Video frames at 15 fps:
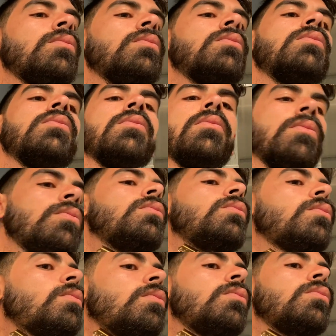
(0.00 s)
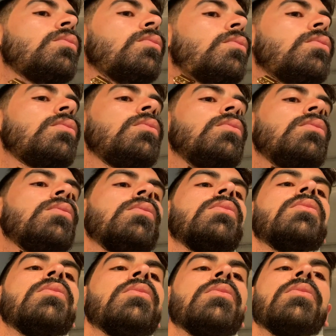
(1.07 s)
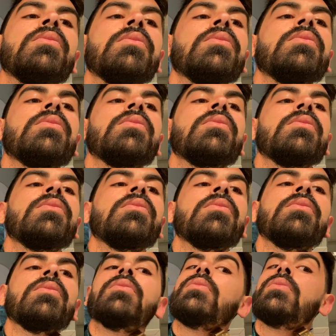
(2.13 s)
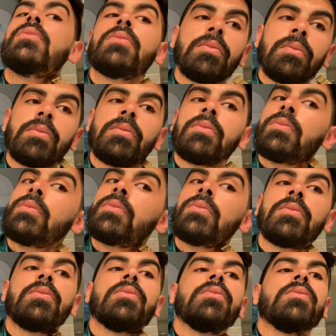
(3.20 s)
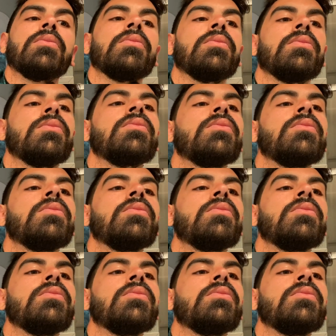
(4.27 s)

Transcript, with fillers: to keep it natural. Just trim along the bottom. Don't go too high.